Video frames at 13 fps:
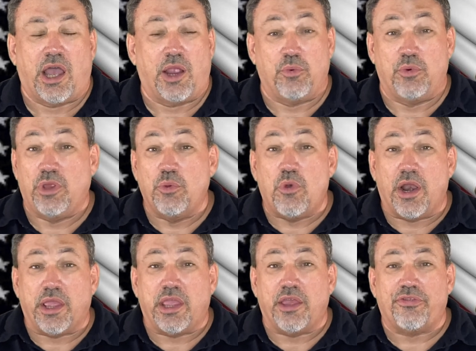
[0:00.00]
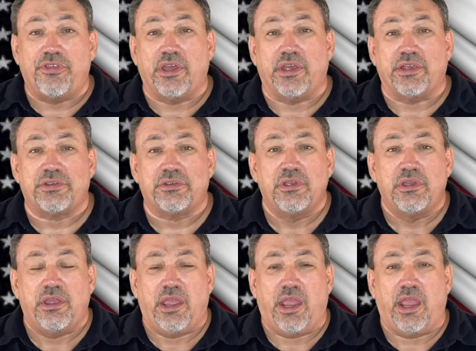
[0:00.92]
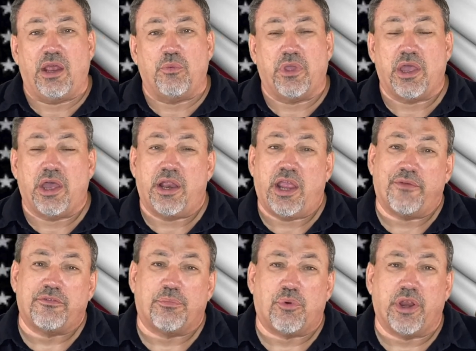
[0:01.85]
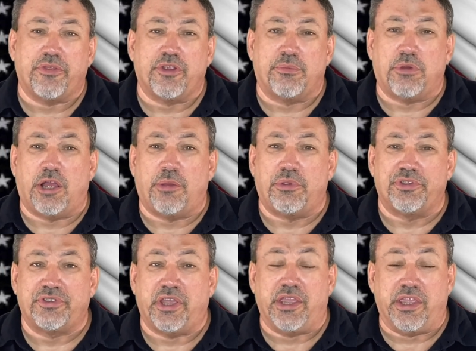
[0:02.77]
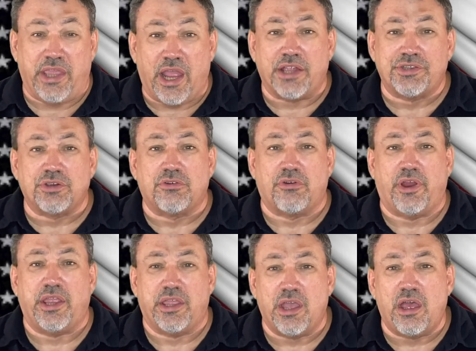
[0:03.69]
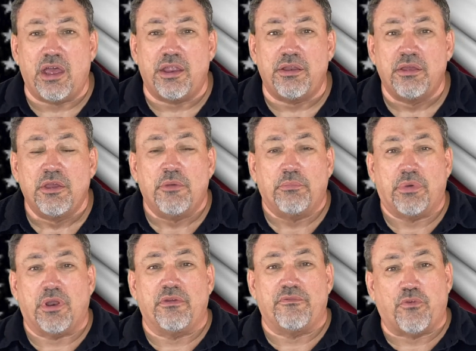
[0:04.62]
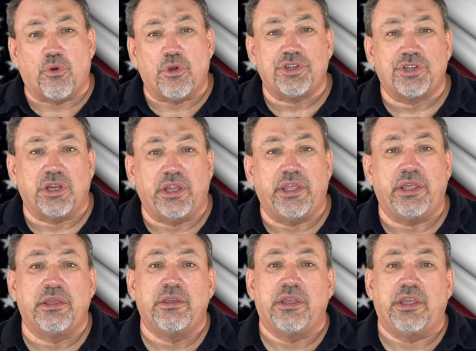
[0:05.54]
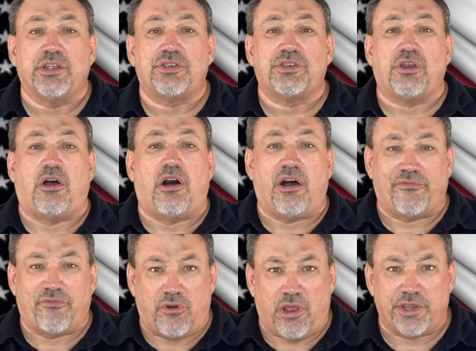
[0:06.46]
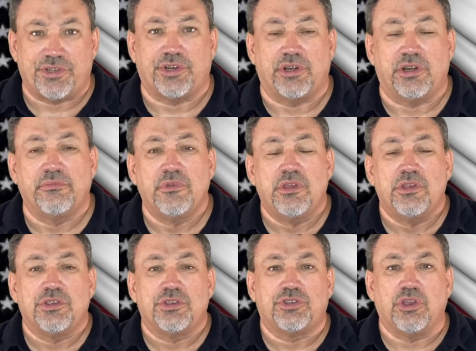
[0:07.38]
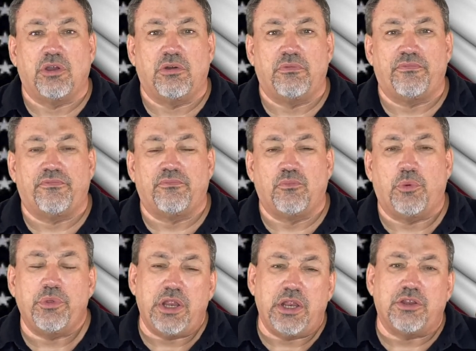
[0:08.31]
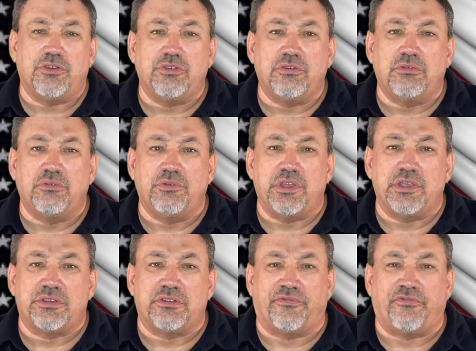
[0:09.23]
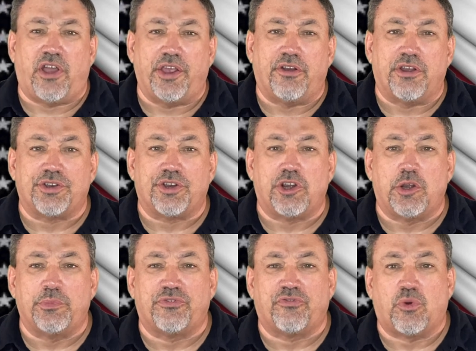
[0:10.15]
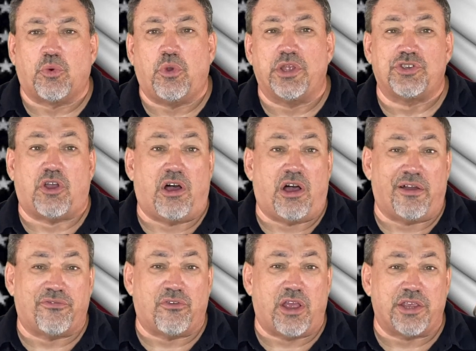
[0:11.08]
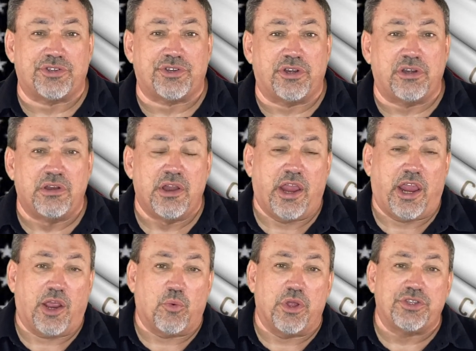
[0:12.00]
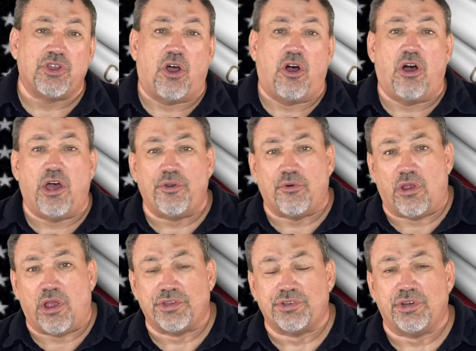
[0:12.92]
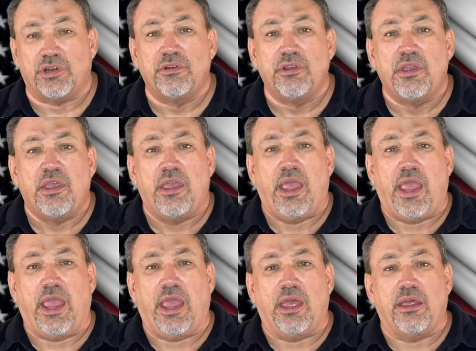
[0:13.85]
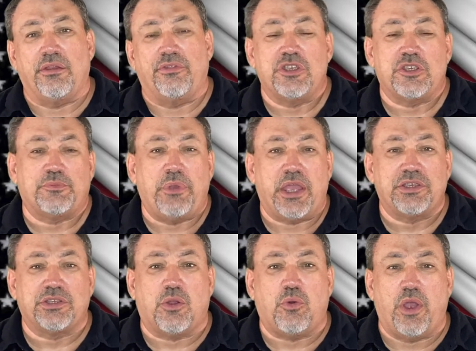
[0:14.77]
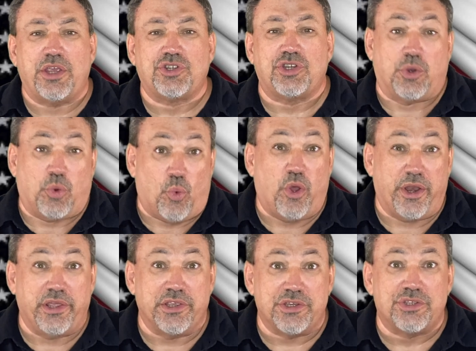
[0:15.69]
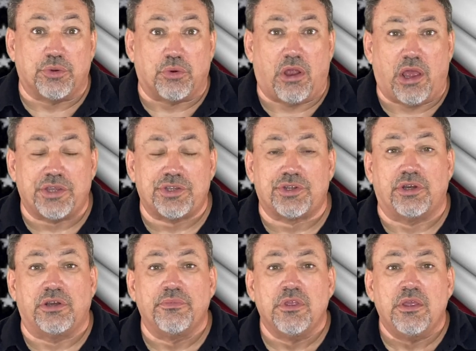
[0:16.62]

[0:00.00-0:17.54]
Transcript: I really want to get this. And we kind of have to break their bubble saying, yeah, it's a great gun, but unfortunately it's off roster. So what we need to do is define our terms for what's off roster and what's on roster. And this begs the question, what is the roster?